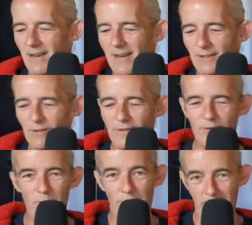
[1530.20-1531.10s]
I don't
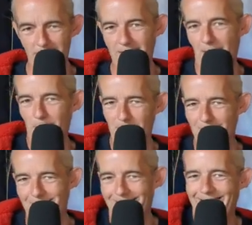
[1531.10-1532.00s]
even know if these
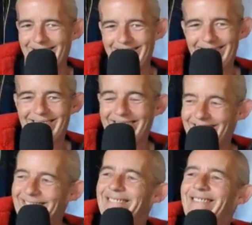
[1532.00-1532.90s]
names
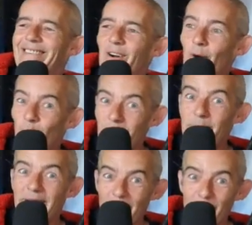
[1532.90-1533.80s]
will
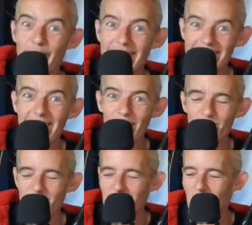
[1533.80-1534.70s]
be the correct
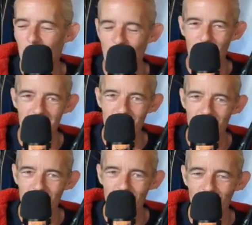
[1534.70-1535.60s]
names, but we'll give
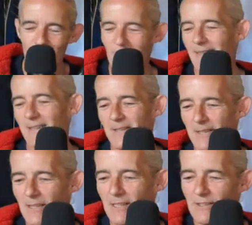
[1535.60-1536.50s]
it a go.
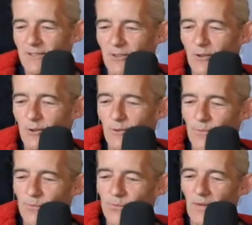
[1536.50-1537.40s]

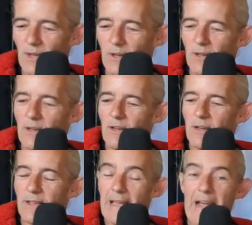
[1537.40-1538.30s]
So,
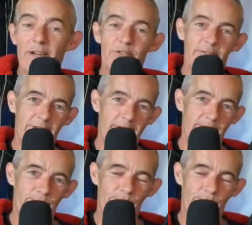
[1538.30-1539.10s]
Catherine